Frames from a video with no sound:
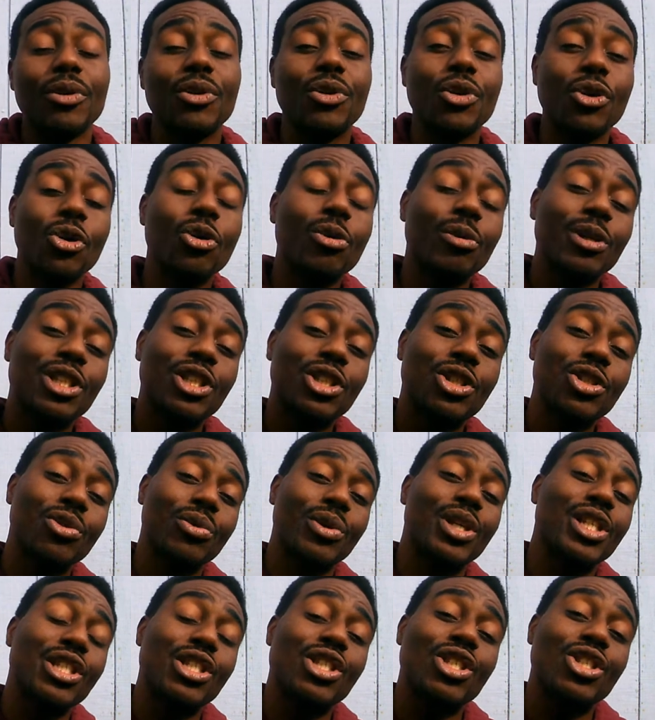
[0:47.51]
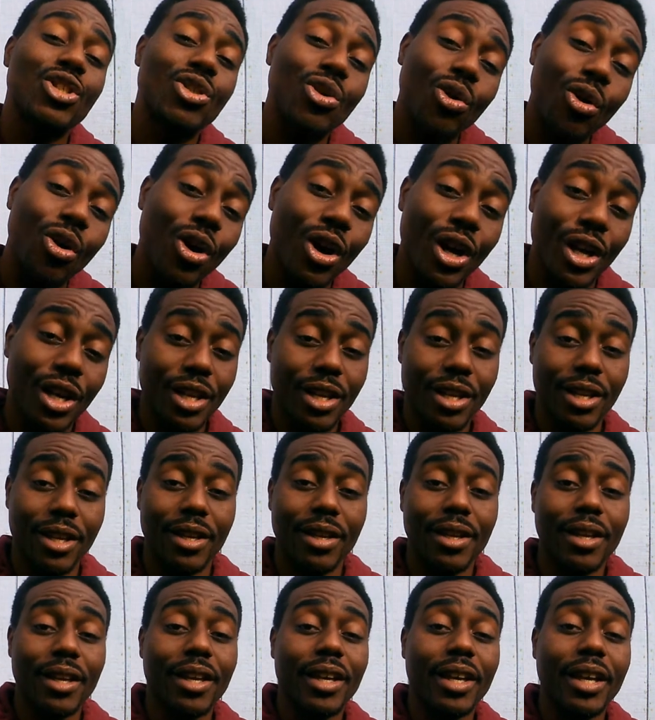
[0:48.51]
Do what you enjoy
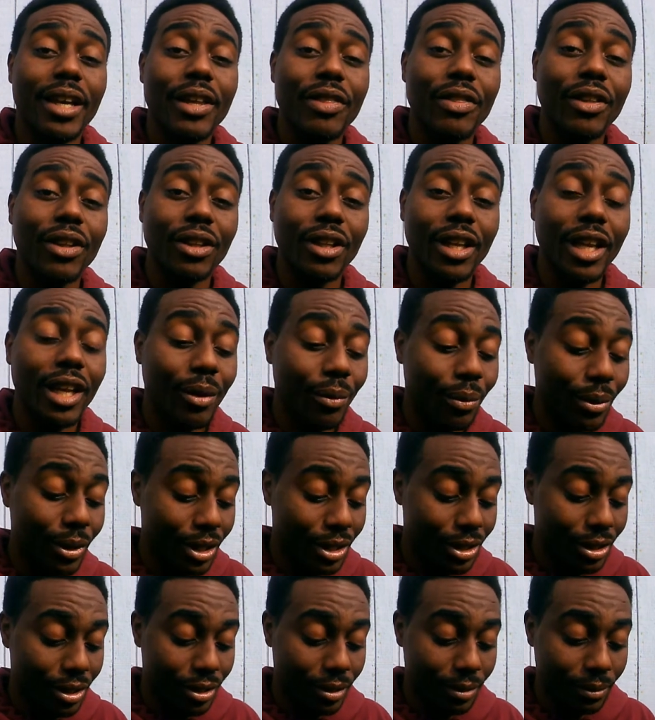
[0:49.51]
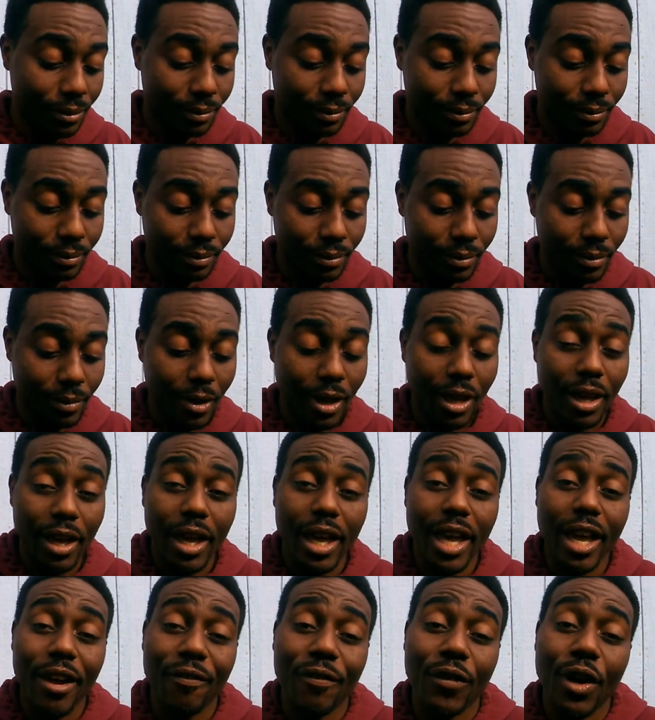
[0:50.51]
in the language.
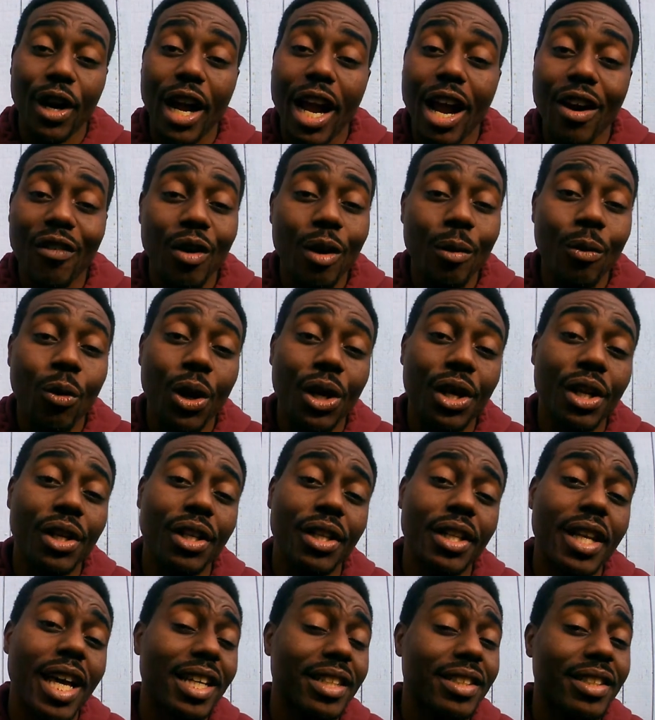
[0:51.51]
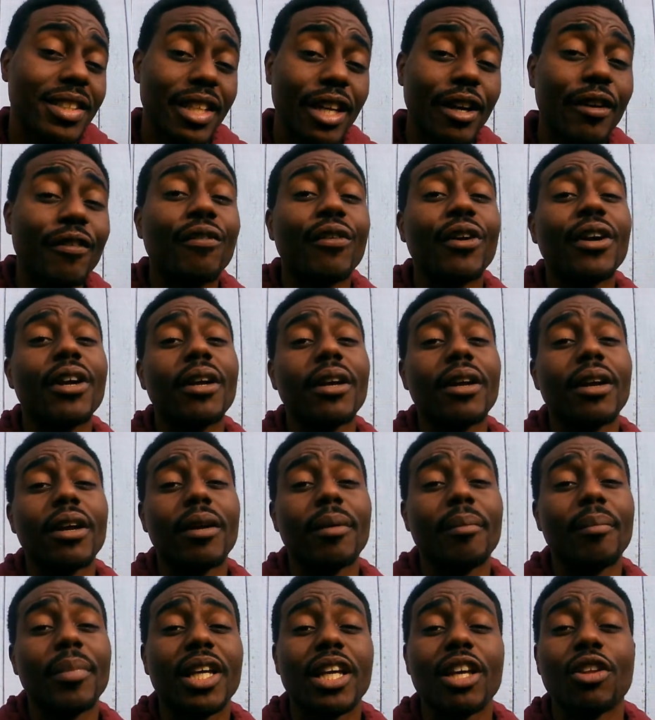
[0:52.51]
And for everyone, that's different
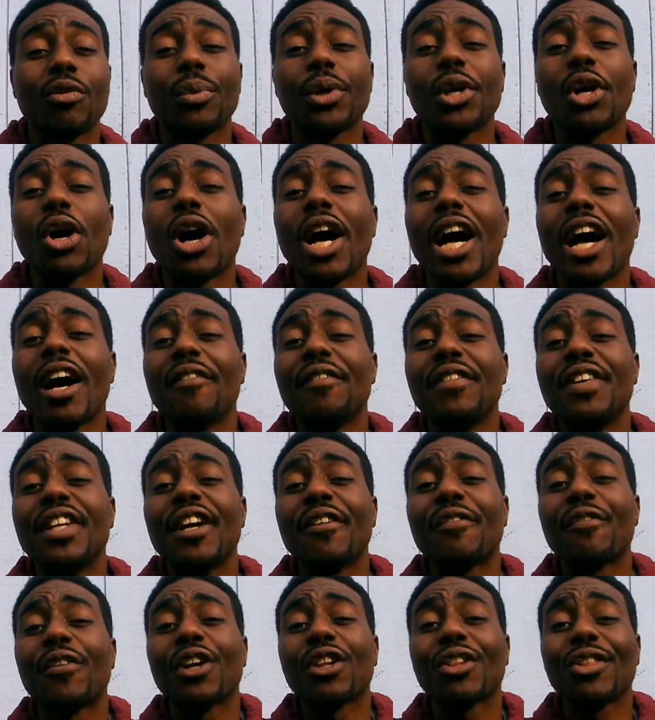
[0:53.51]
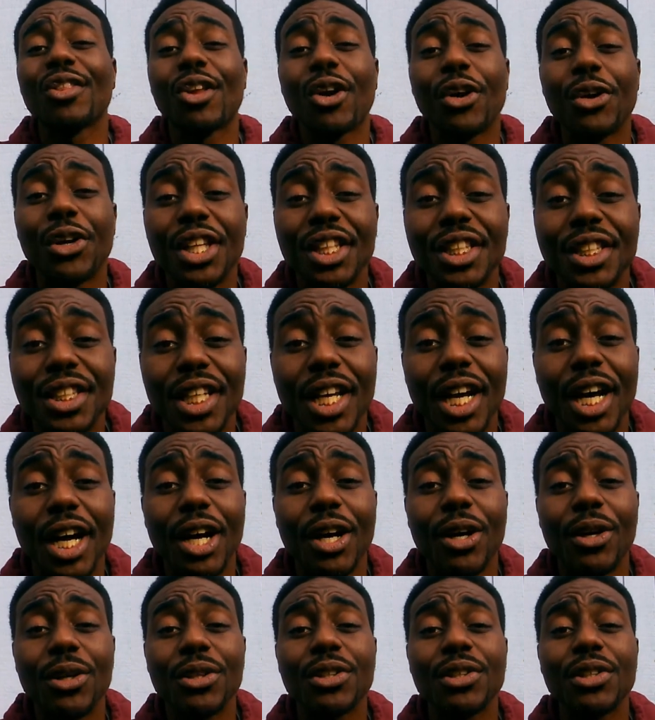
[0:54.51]
because we all have different learning
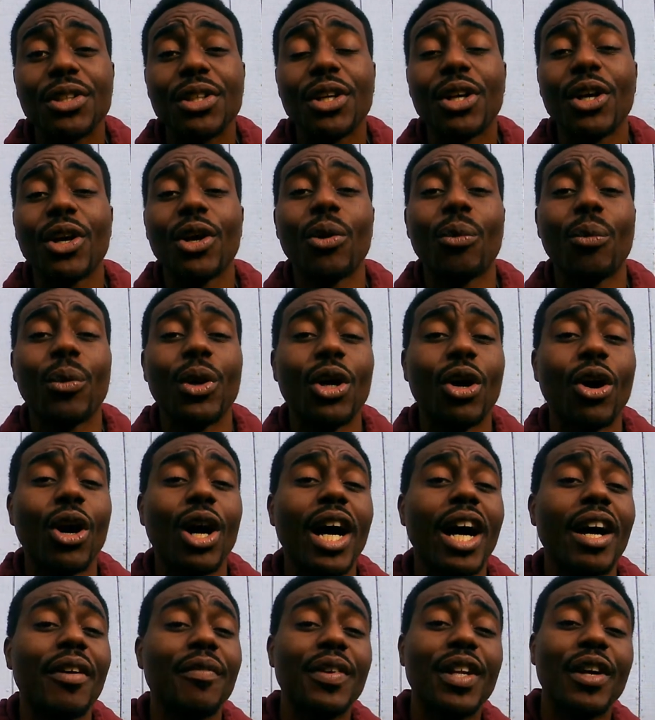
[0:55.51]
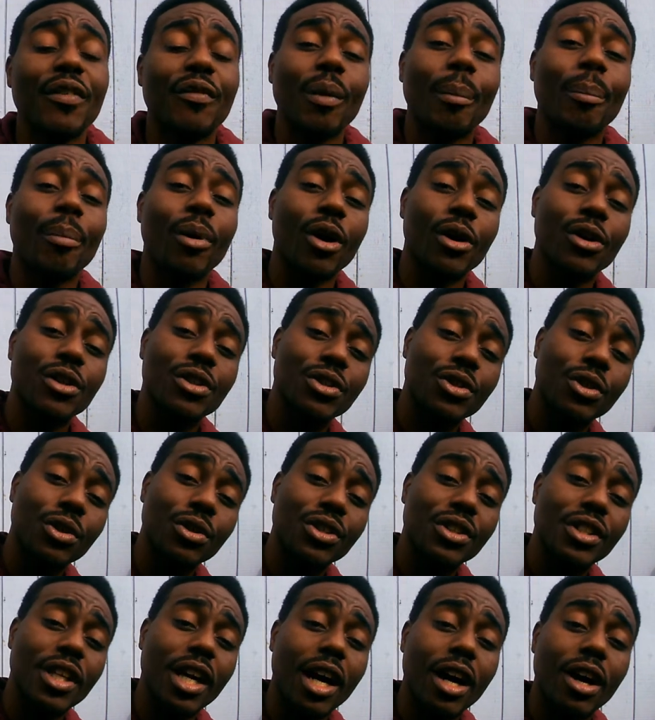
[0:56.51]
styles. We all have different personal
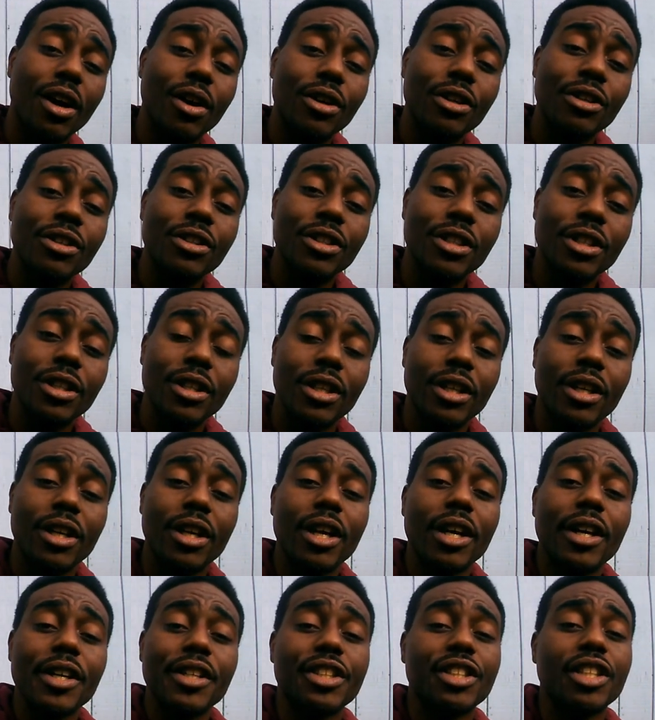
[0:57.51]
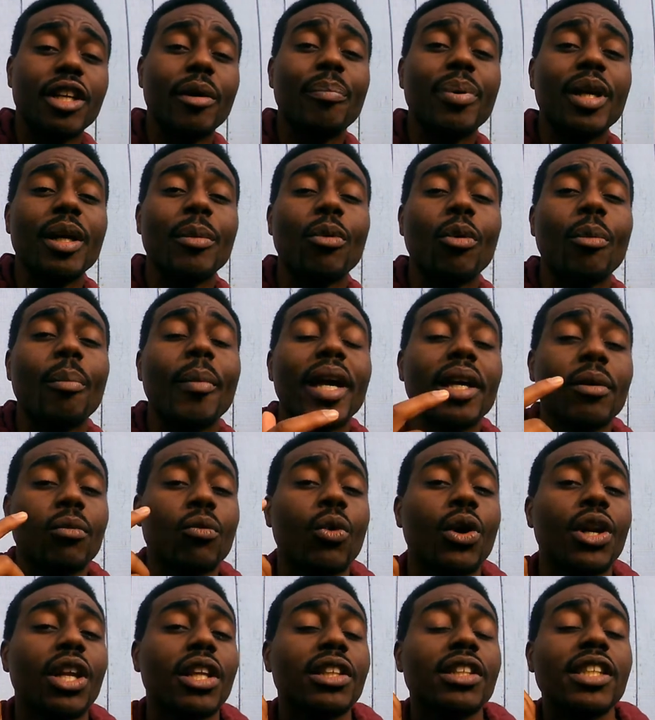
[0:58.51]
styles. Some people may
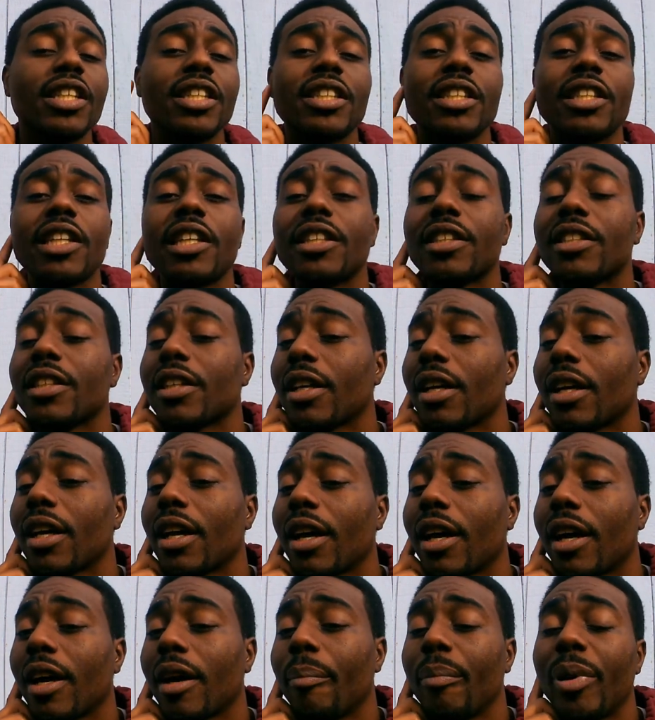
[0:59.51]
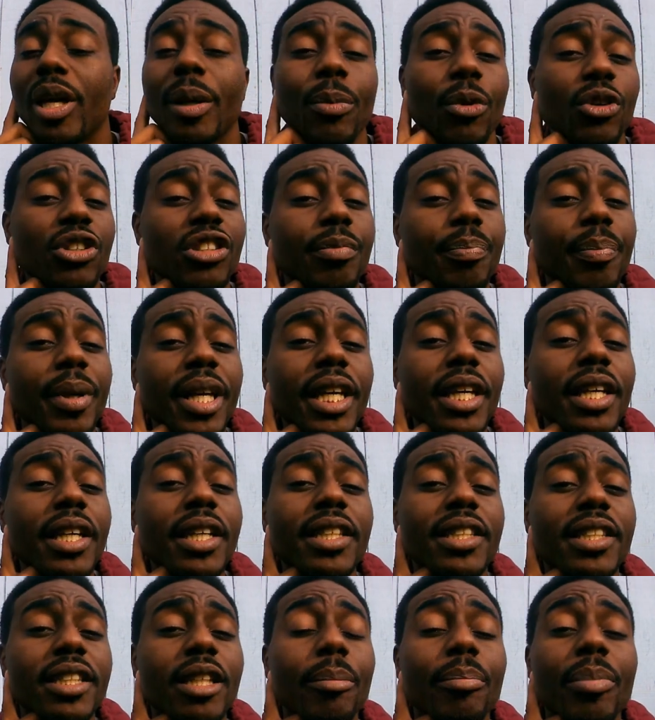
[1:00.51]
want to listen to people speak,
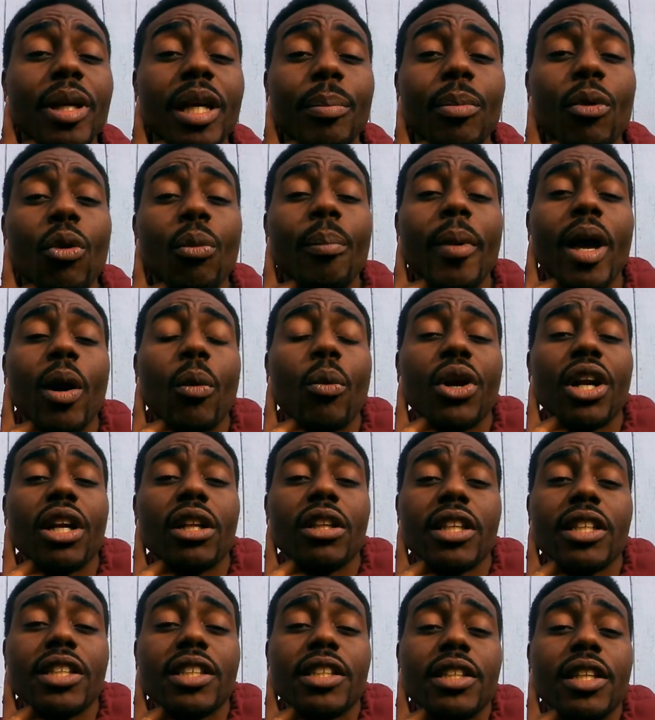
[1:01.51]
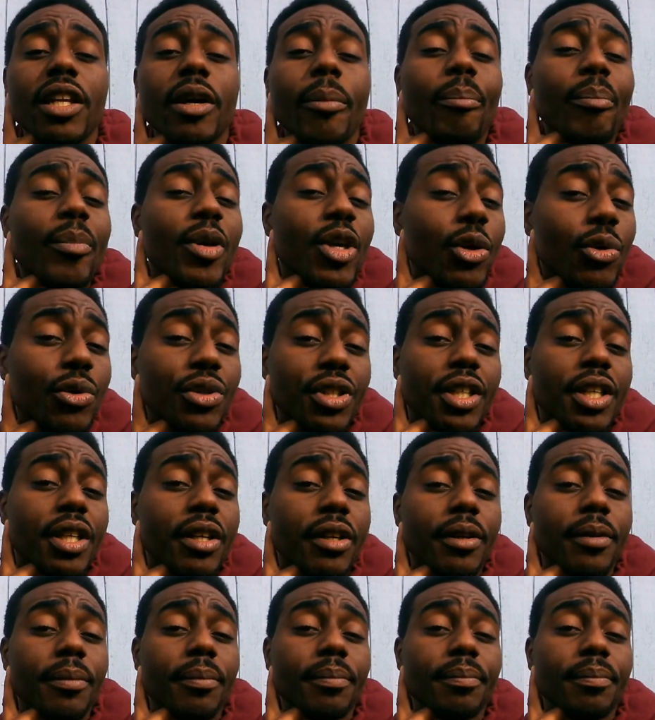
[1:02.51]
some people may want to listen to music.